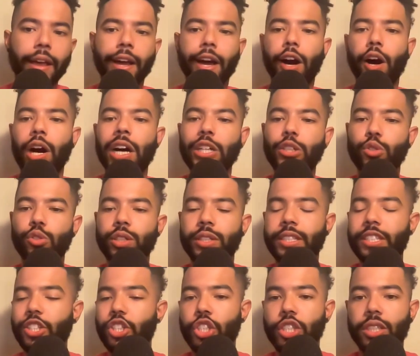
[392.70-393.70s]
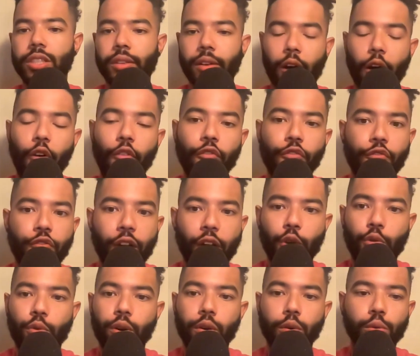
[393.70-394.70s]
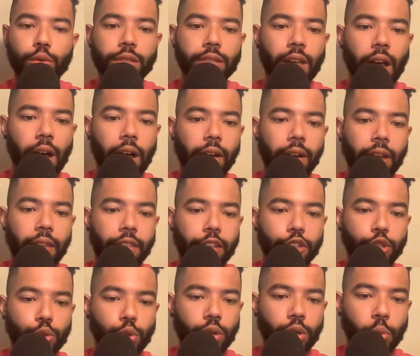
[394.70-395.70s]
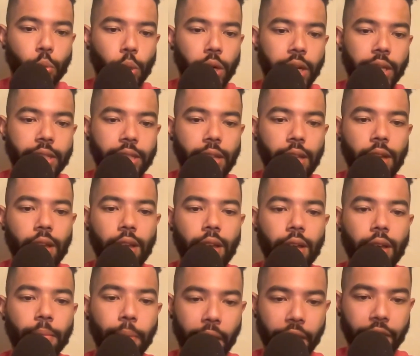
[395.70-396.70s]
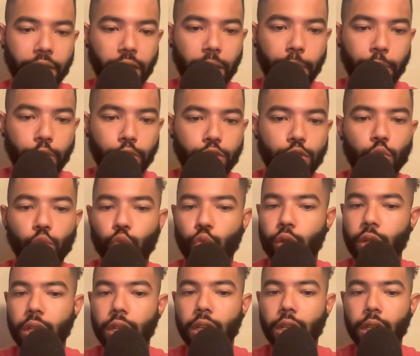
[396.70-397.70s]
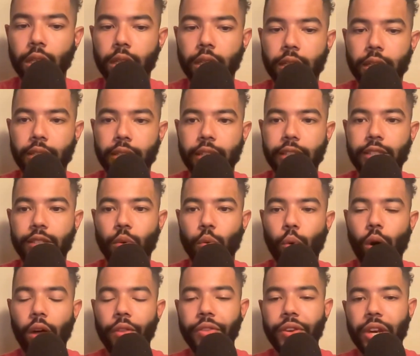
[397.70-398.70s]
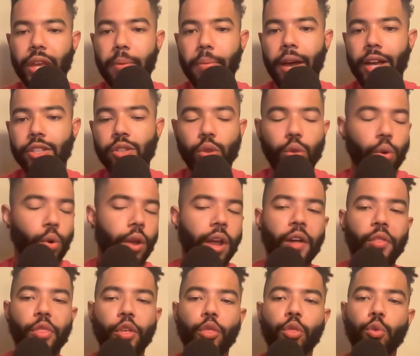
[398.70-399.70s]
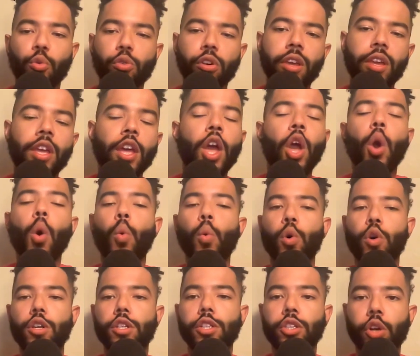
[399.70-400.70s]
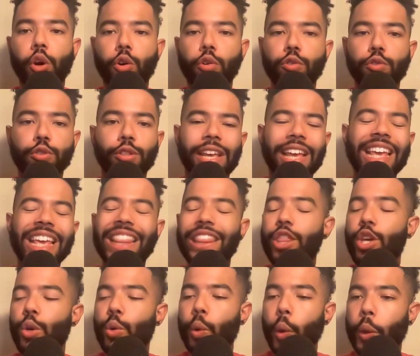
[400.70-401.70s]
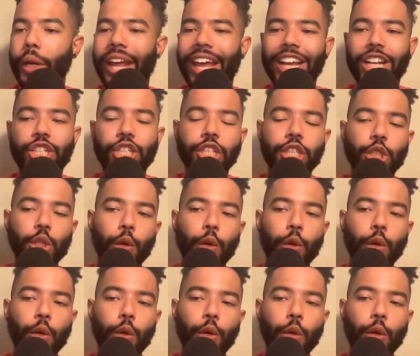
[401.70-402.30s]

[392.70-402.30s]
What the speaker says: Kyle Hendricks, just a veteran who's solid. And then Jordan Wick, by the numbers, really good this season. While the D-backs are throwing out the 3 worst starters in their rotation.